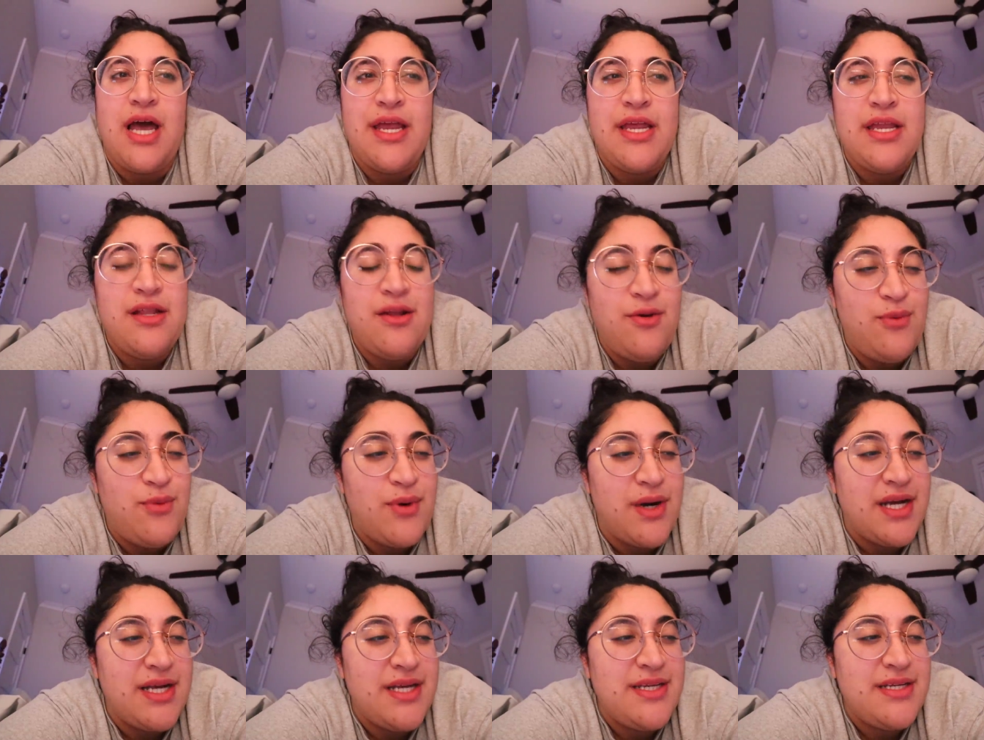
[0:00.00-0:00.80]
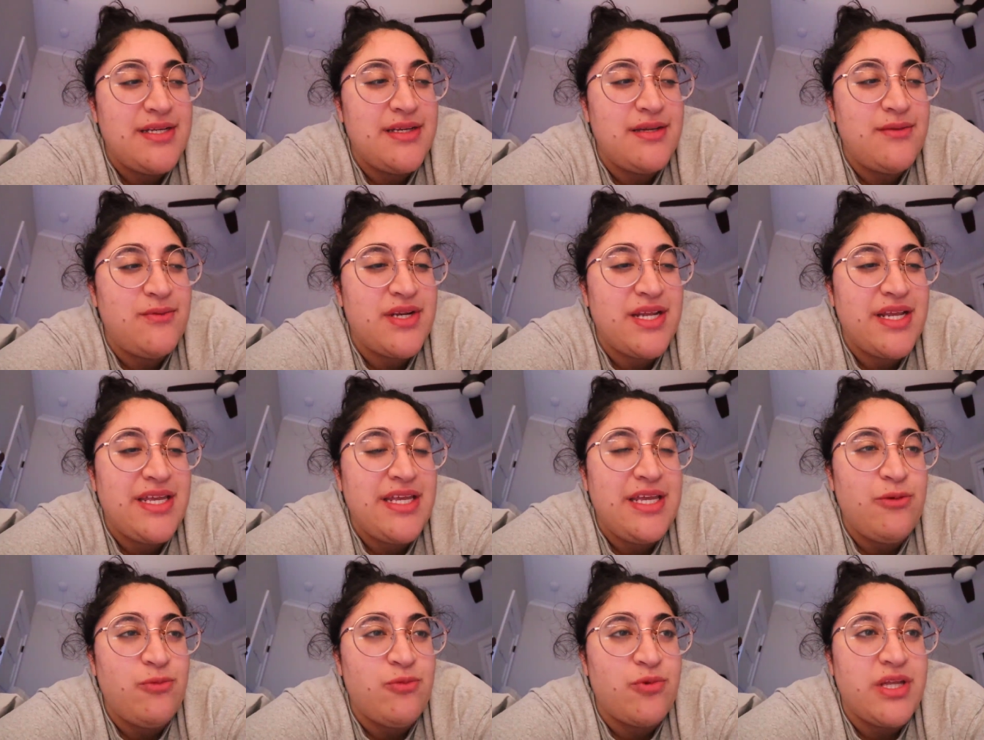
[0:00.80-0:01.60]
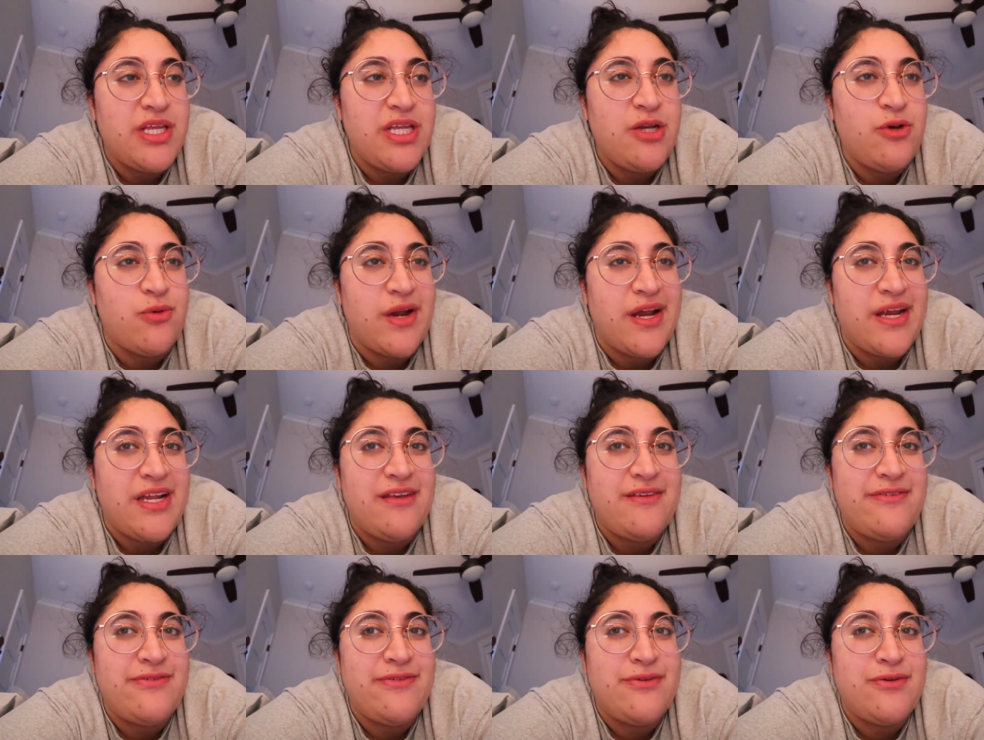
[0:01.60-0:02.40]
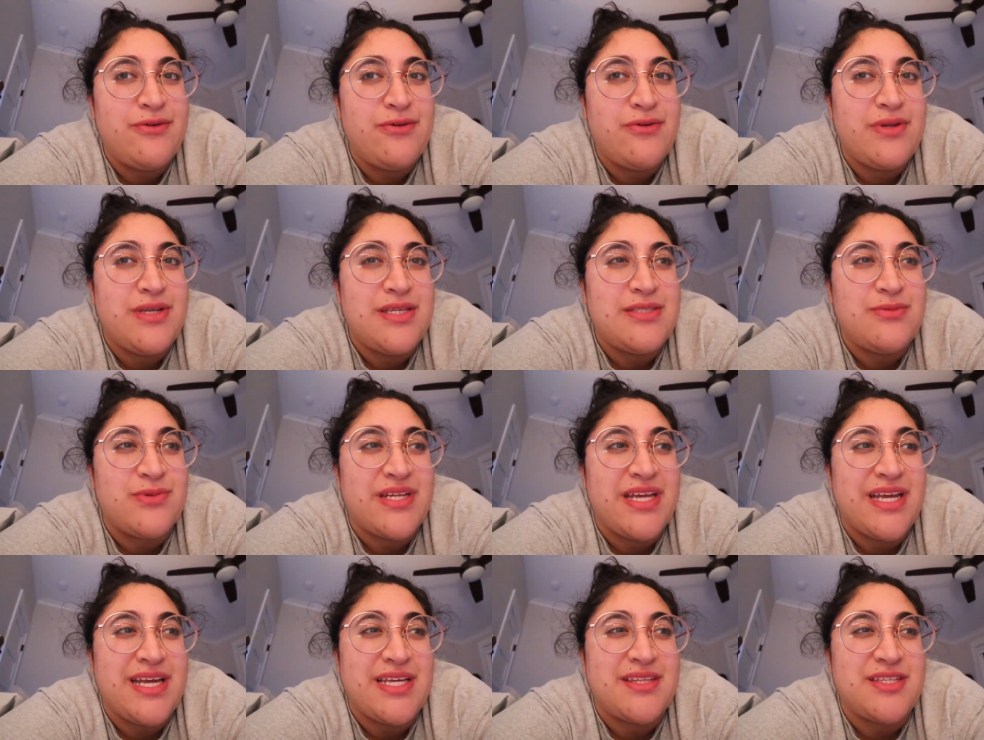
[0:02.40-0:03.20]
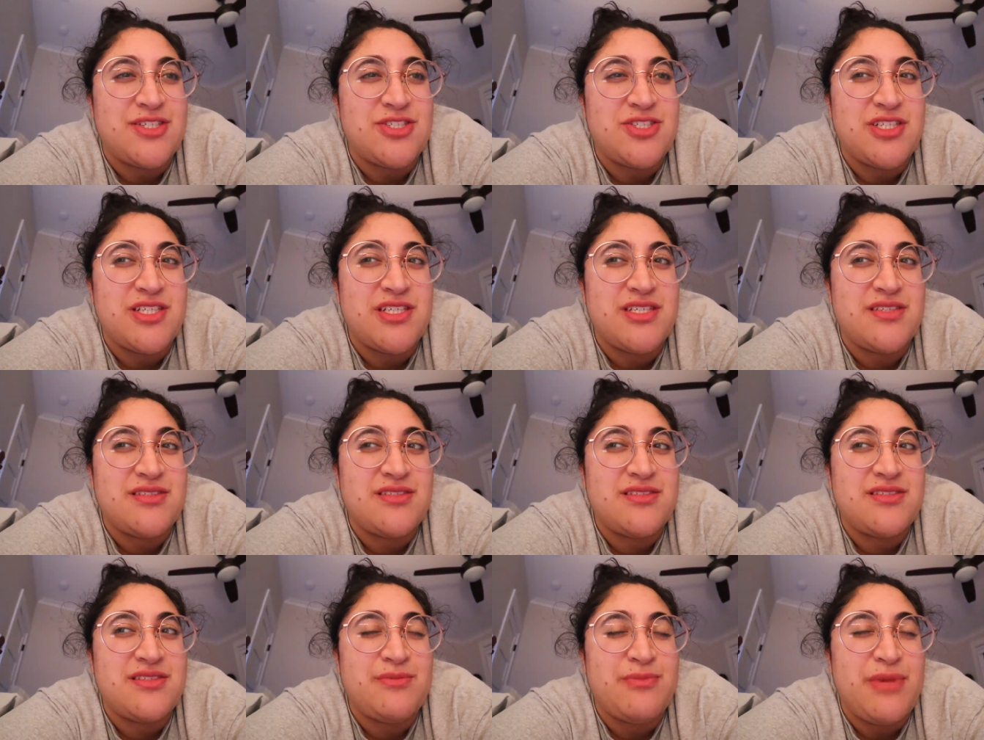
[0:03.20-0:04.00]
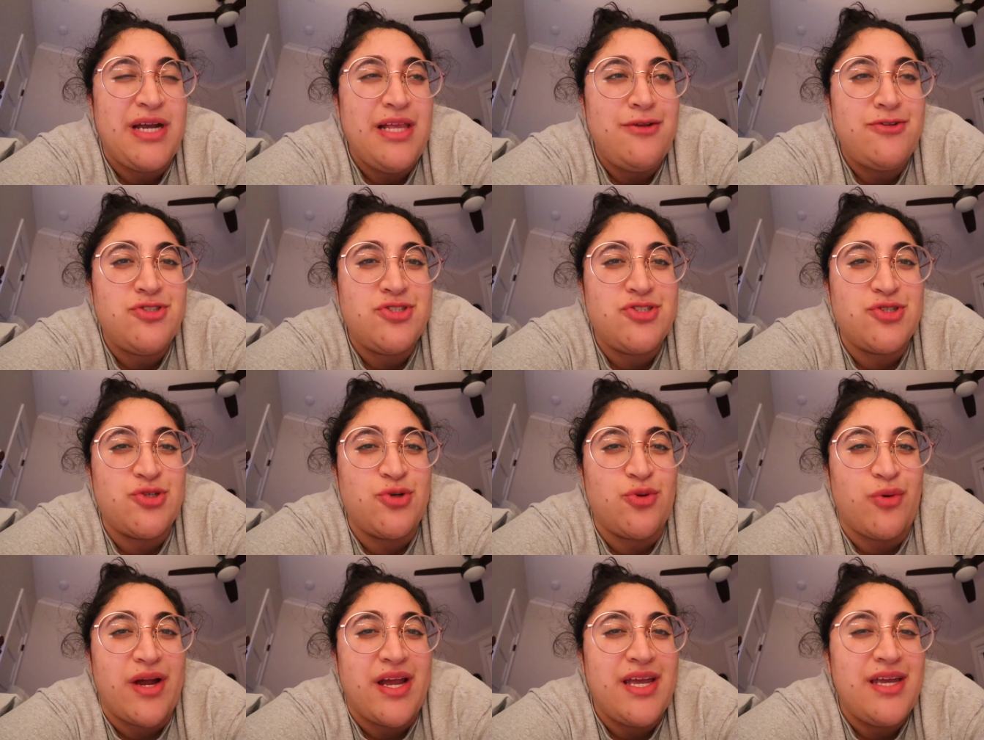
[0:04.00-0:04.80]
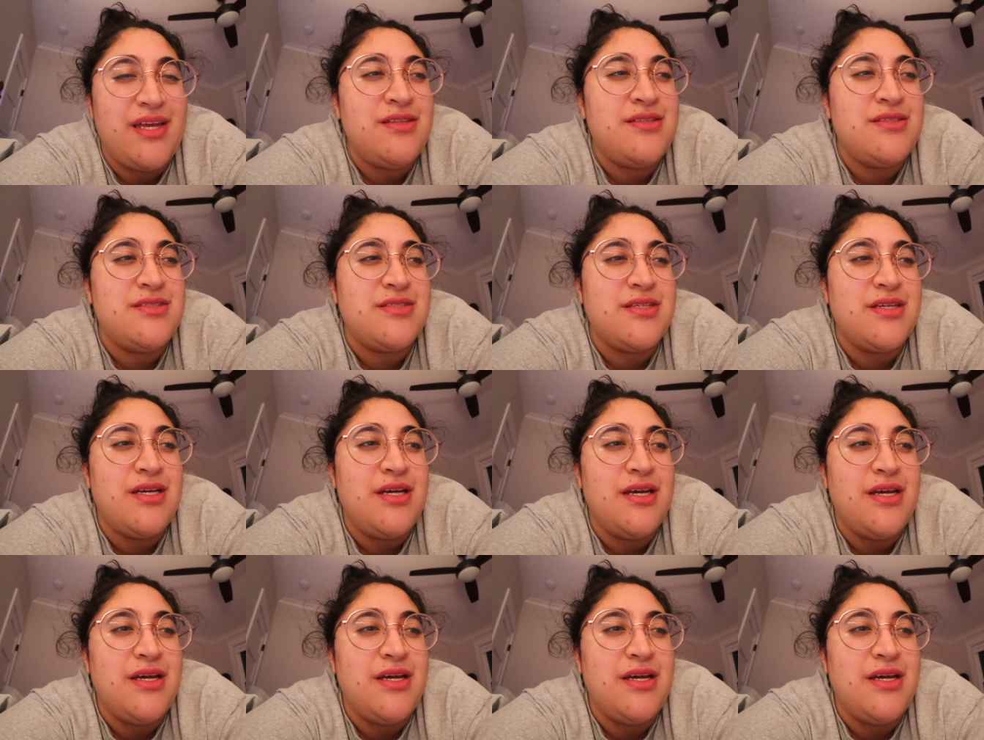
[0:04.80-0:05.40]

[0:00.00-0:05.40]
you know what? When I eat really grainy food is when I get the shits. Am I allergic to grains?